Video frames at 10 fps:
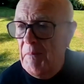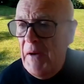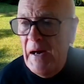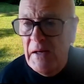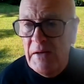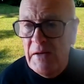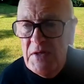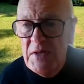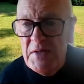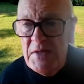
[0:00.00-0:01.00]
Part of it
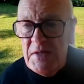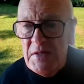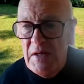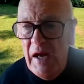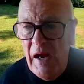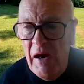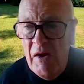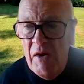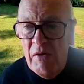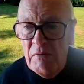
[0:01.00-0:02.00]
is
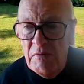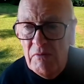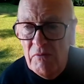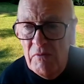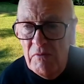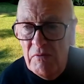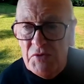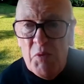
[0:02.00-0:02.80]
it's